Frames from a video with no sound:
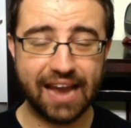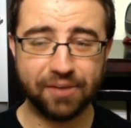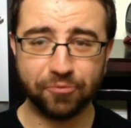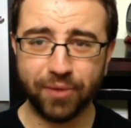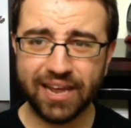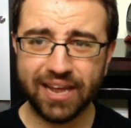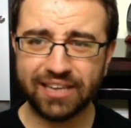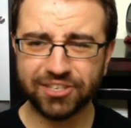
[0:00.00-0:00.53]

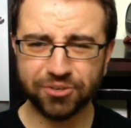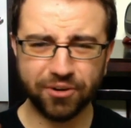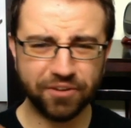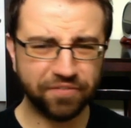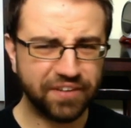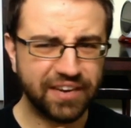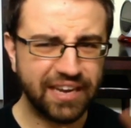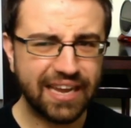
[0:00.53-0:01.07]
And we sort
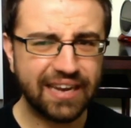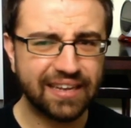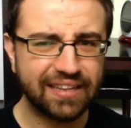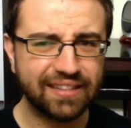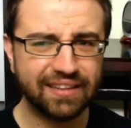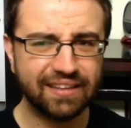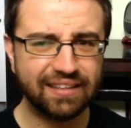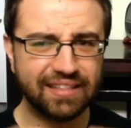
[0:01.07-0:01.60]
of
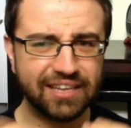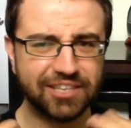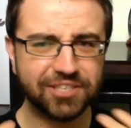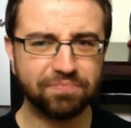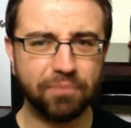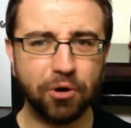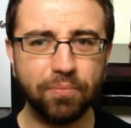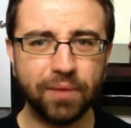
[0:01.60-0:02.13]
needed
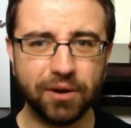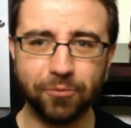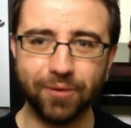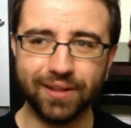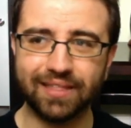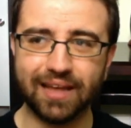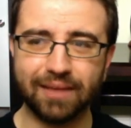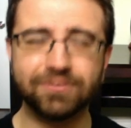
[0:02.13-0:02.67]
this moment
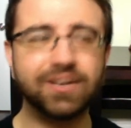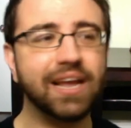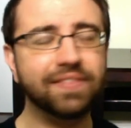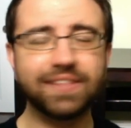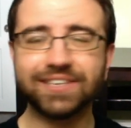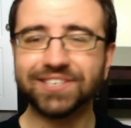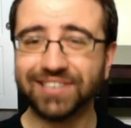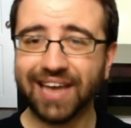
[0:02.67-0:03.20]
with them
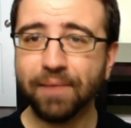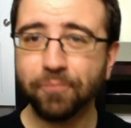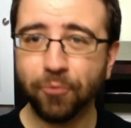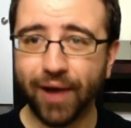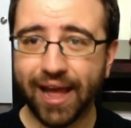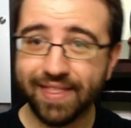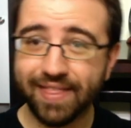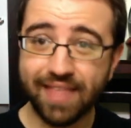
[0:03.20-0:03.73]
in the same
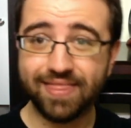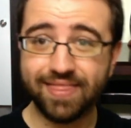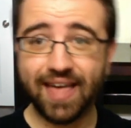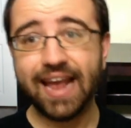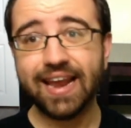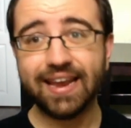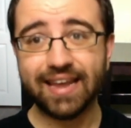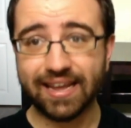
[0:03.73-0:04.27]
way that
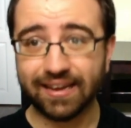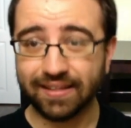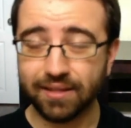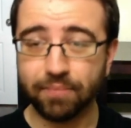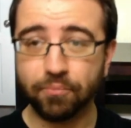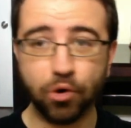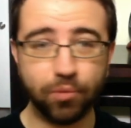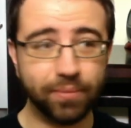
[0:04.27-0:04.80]
they needed
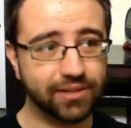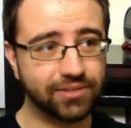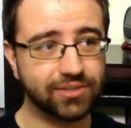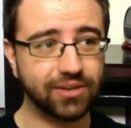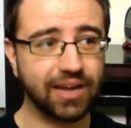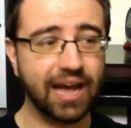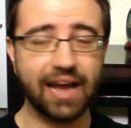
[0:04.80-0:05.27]
the moment to